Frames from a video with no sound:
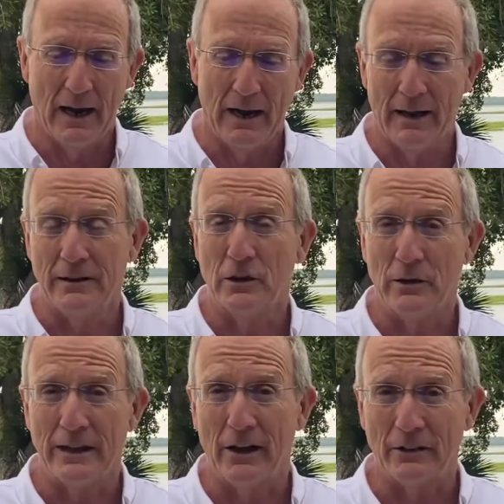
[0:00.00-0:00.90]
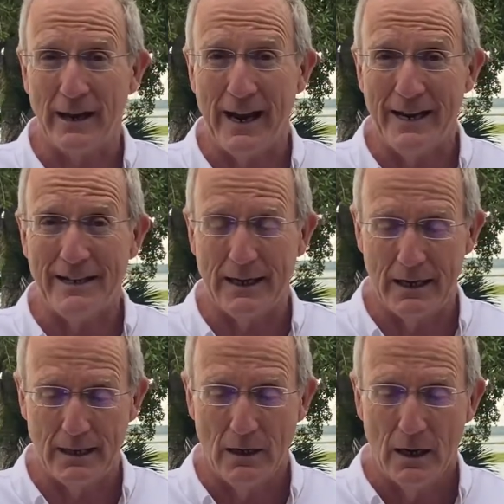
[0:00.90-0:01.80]
In
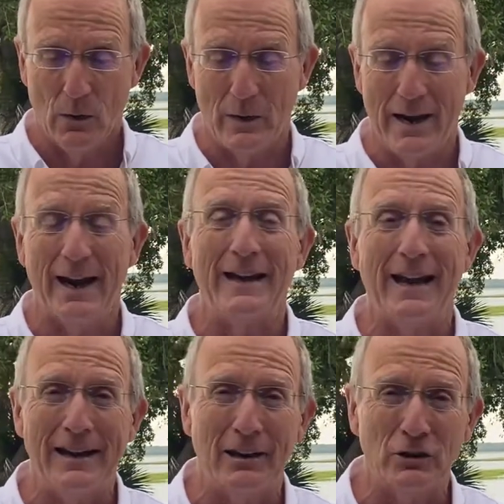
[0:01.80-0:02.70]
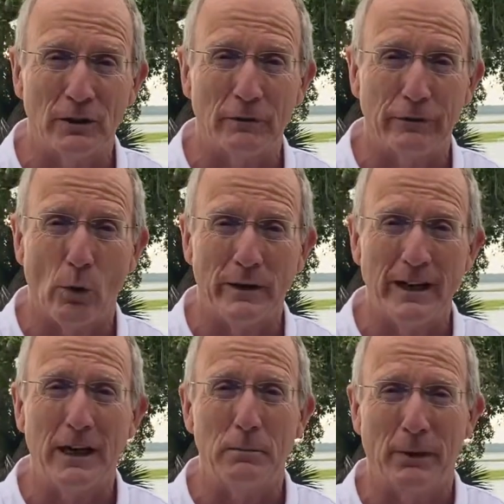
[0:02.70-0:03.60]
2018, we had
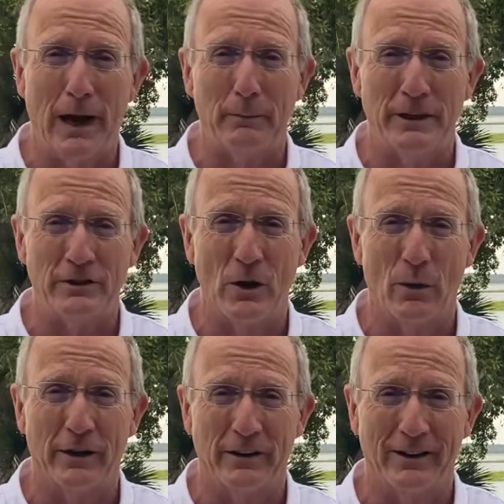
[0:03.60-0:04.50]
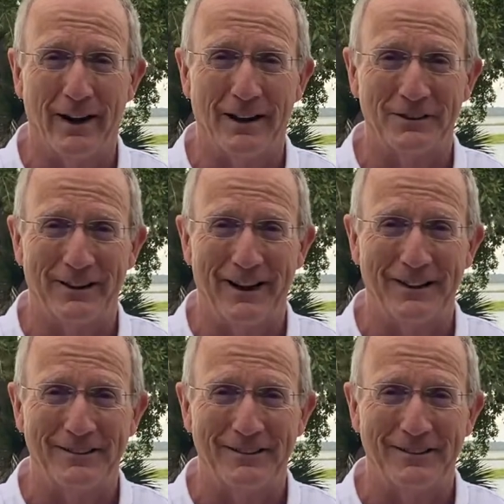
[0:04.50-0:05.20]
814 properties go under contract.